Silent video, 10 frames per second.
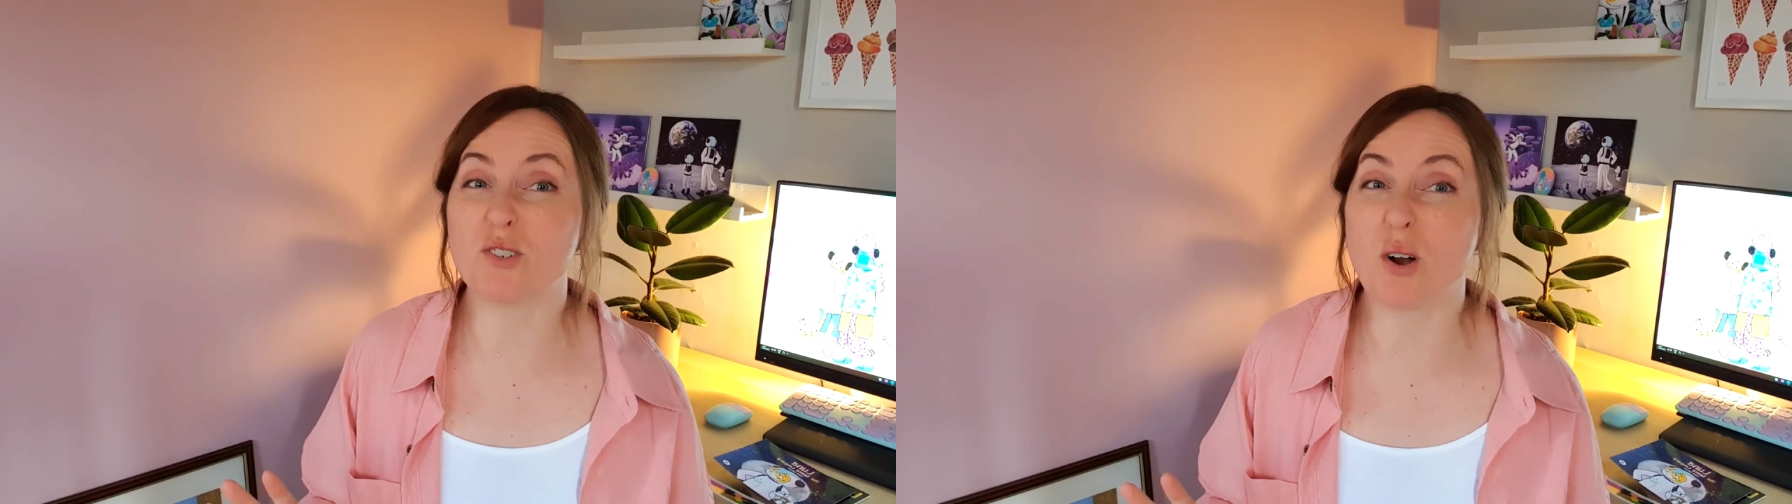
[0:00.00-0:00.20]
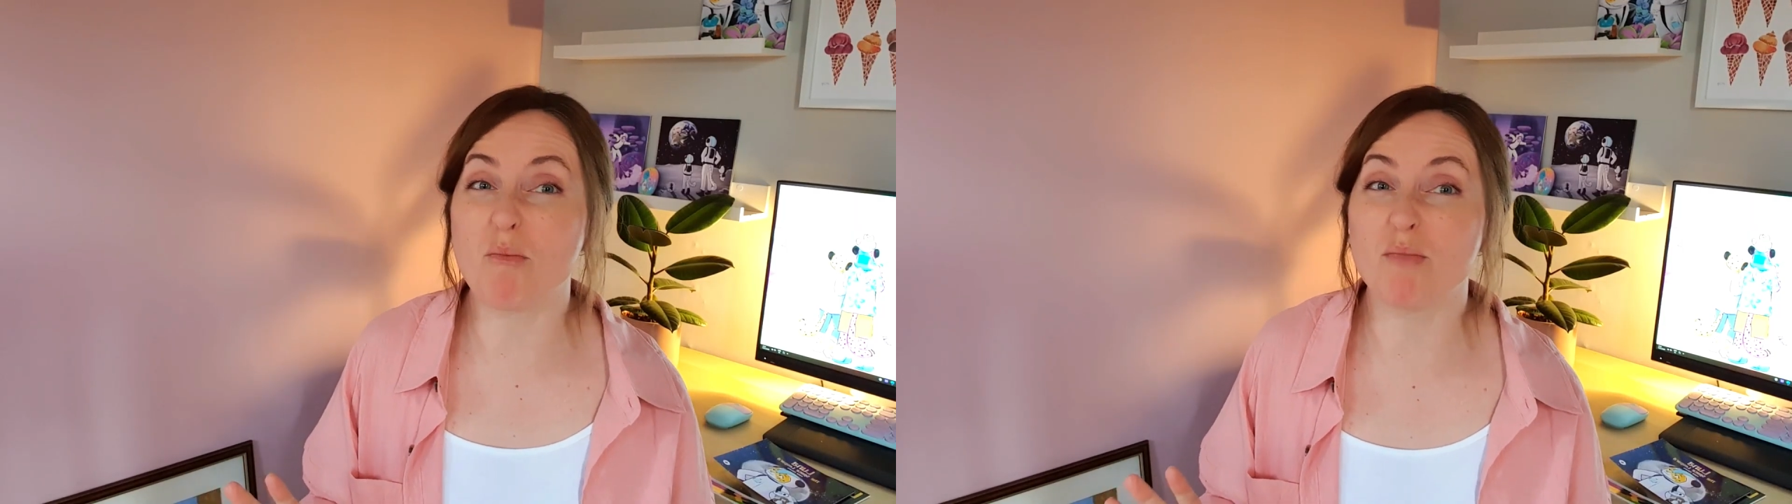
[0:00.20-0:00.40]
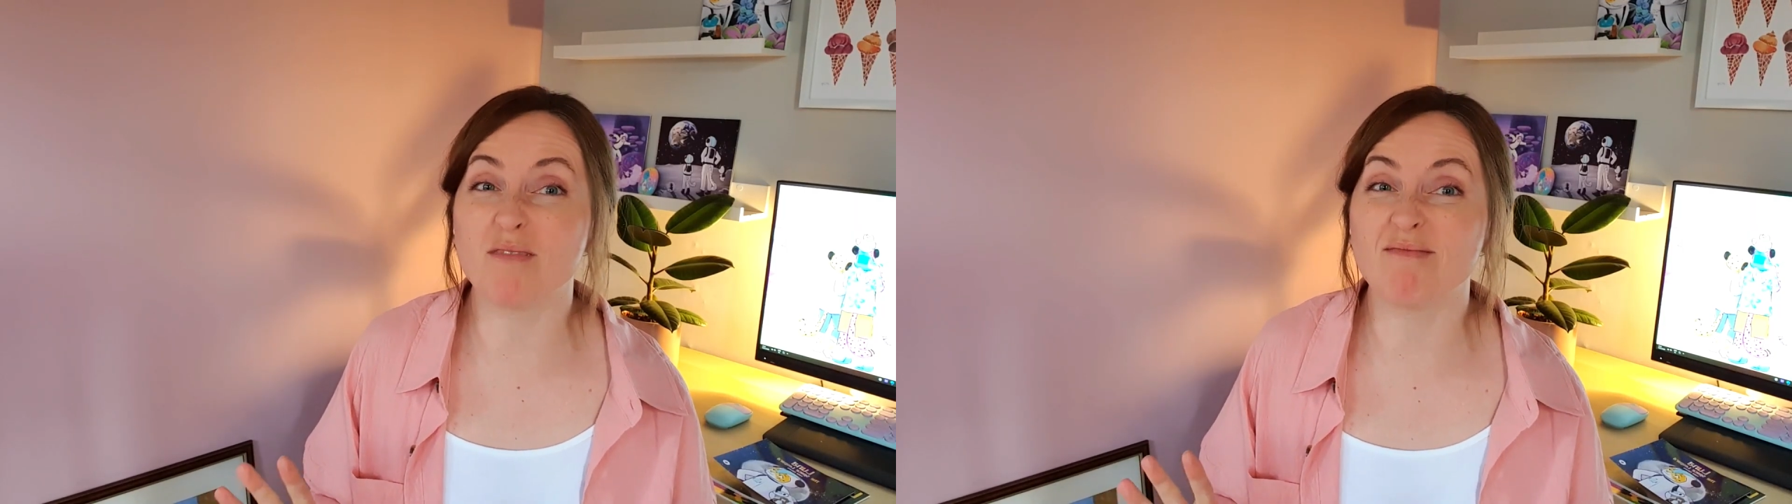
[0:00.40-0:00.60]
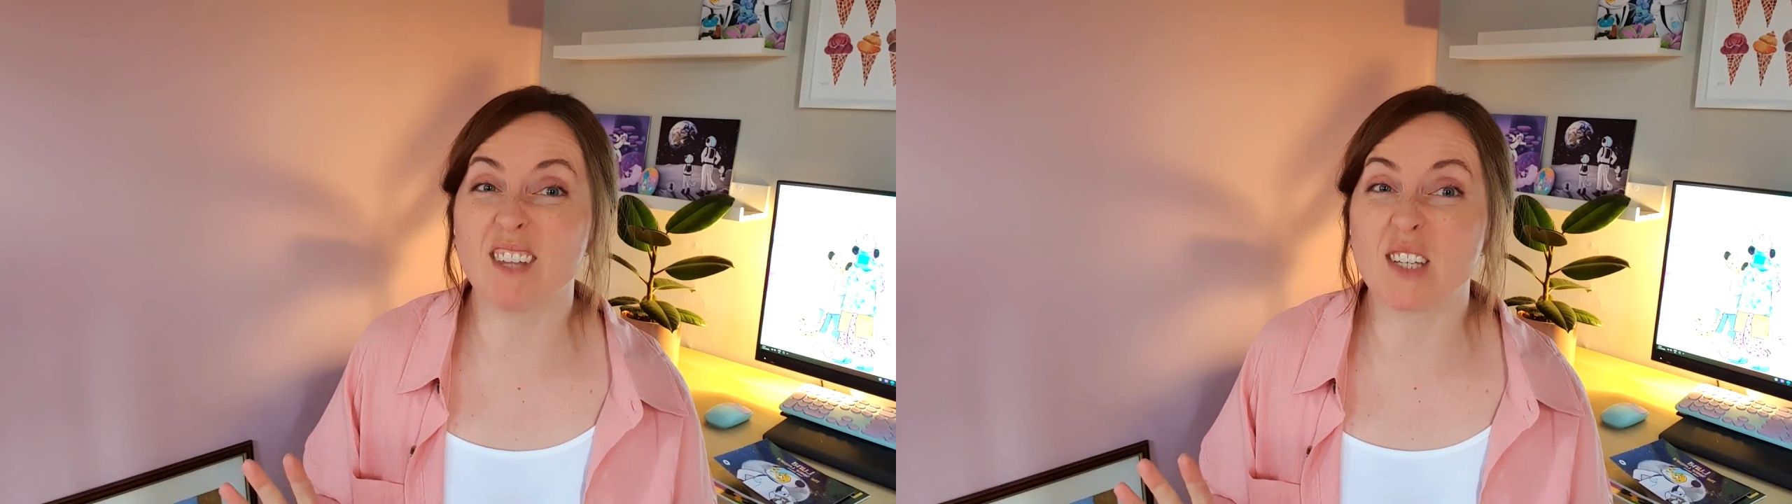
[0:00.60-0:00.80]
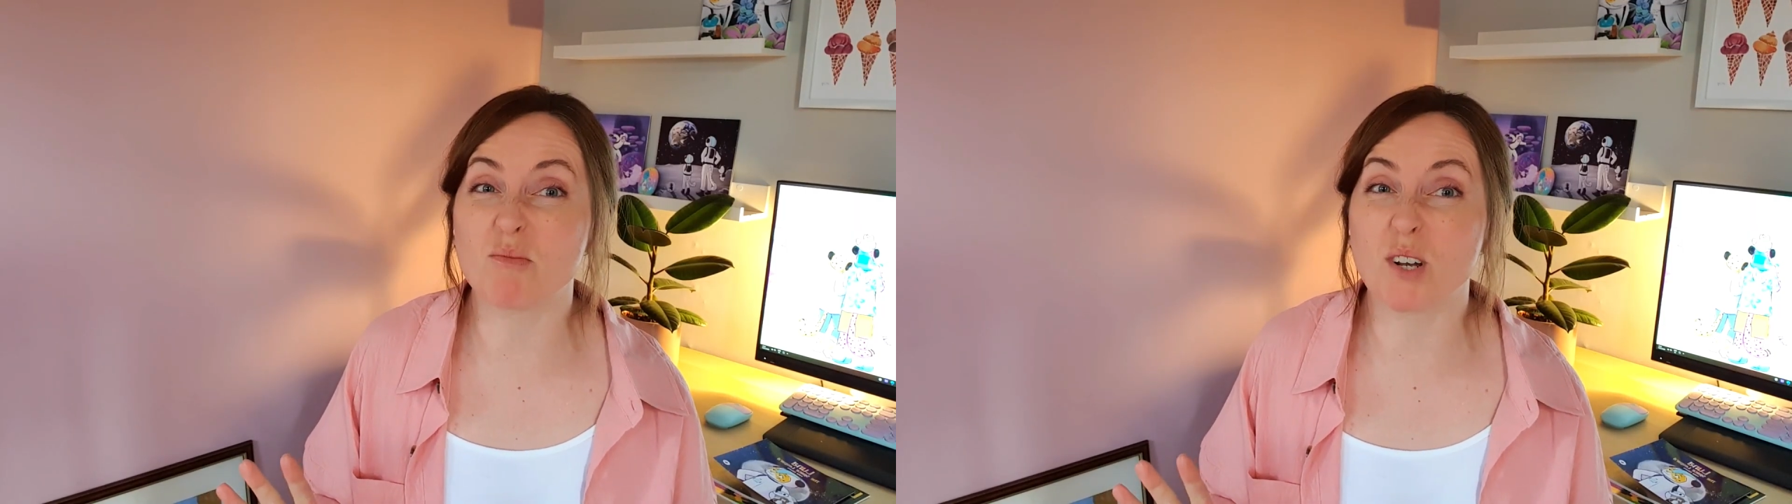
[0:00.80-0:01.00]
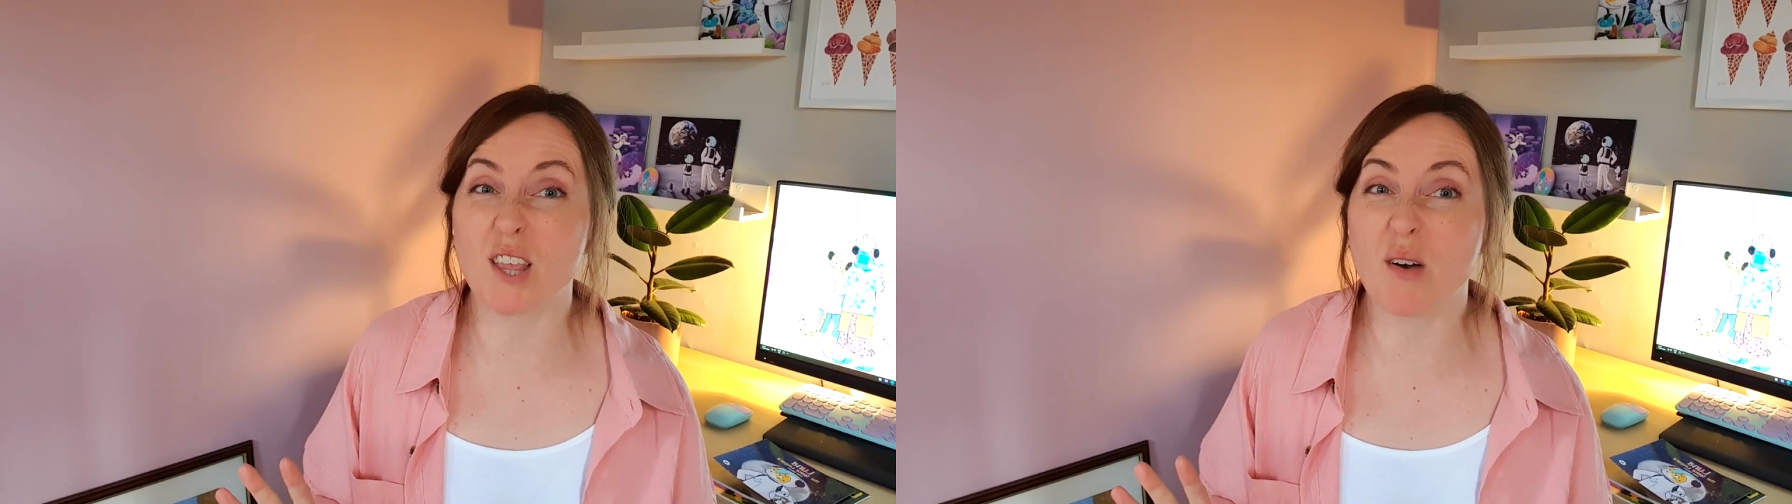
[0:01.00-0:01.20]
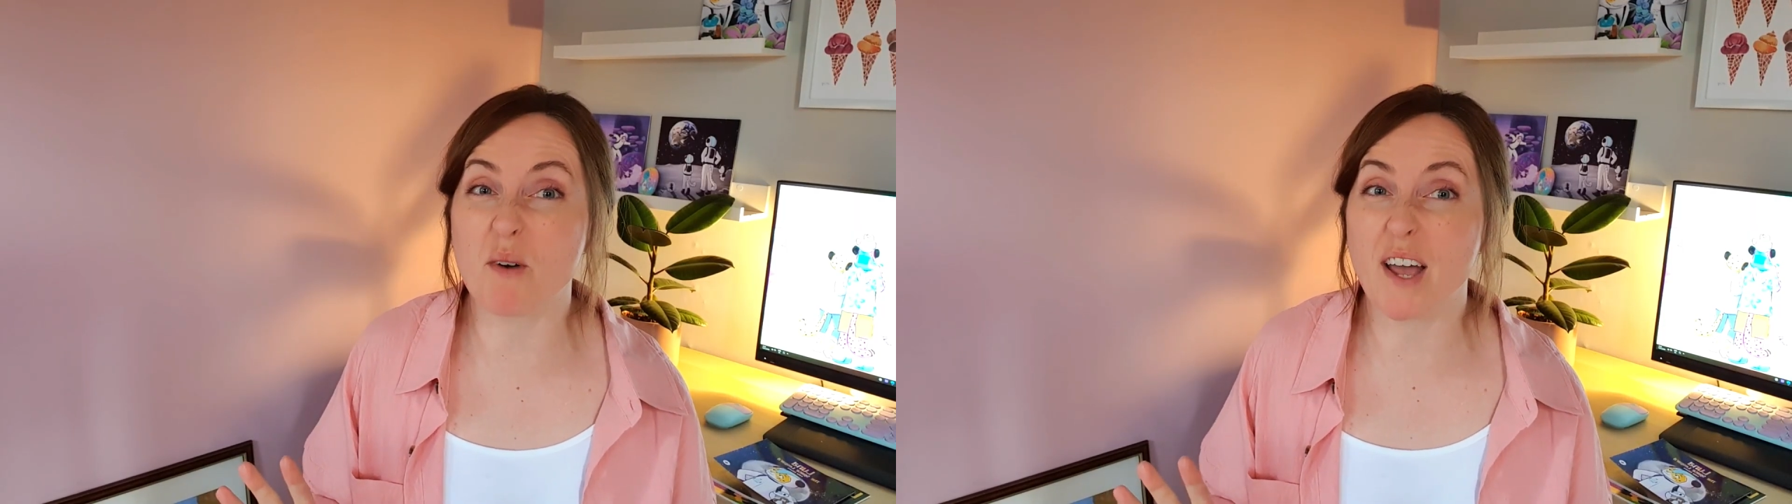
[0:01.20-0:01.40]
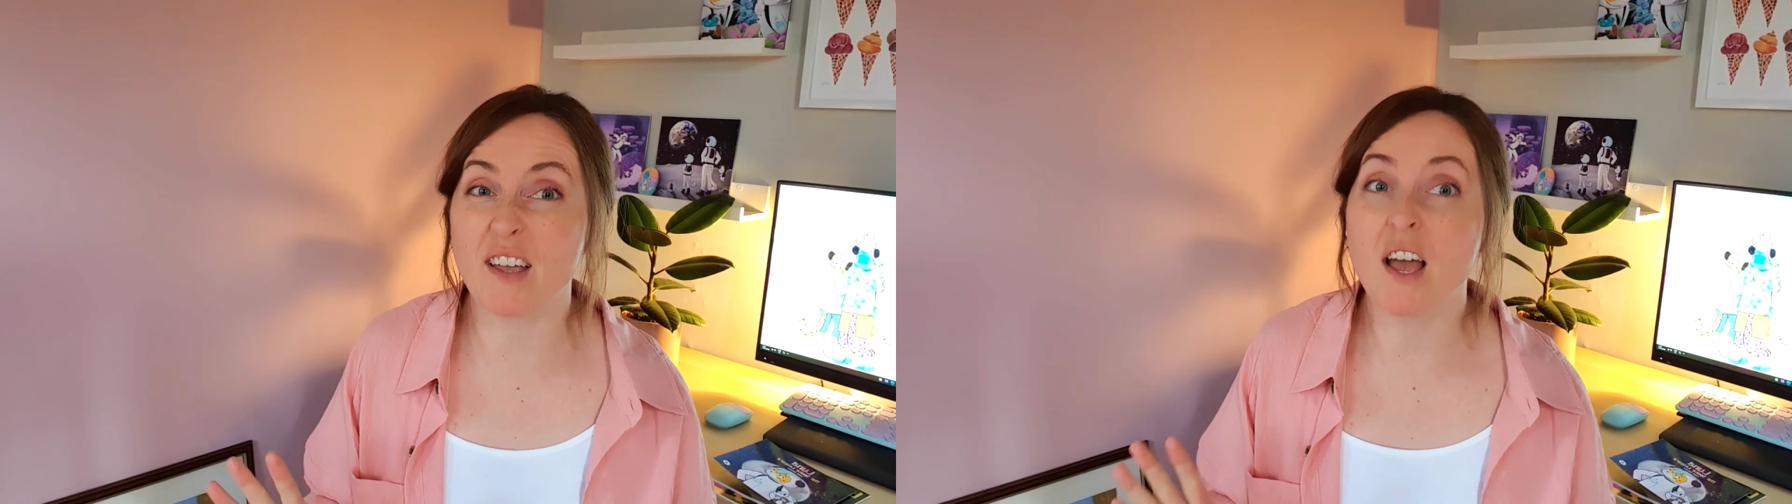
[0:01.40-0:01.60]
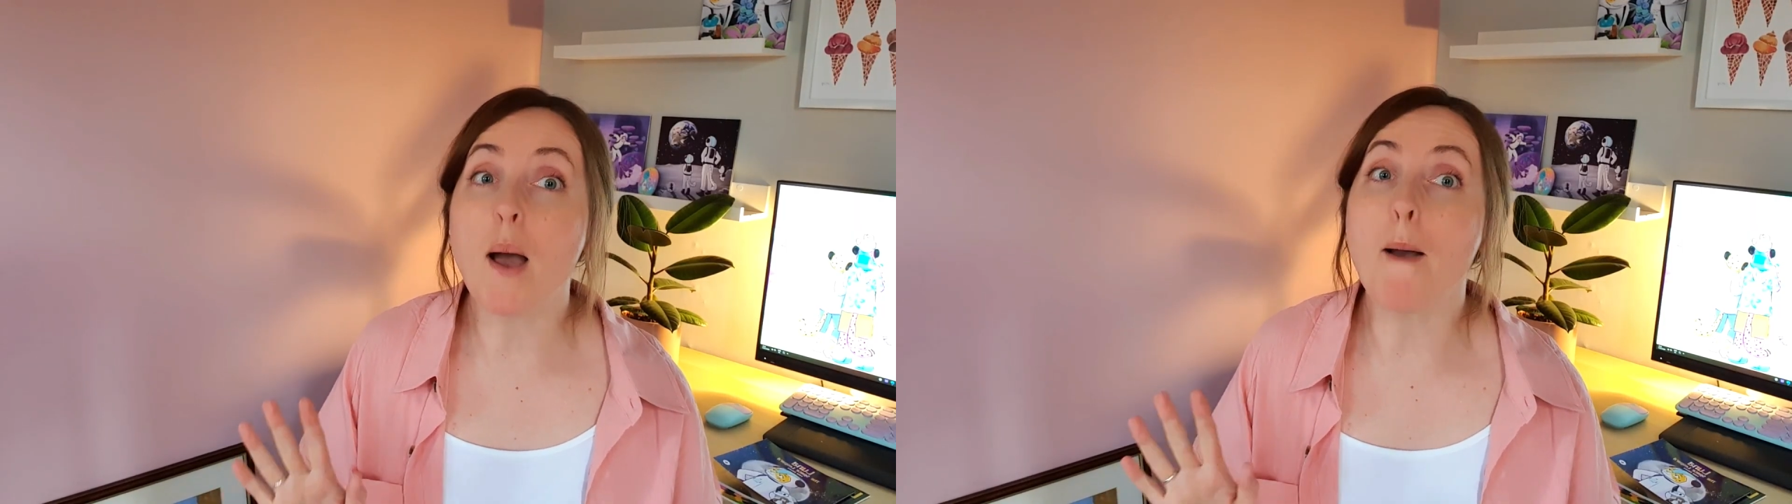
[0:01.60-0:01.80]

job, let's put it that way.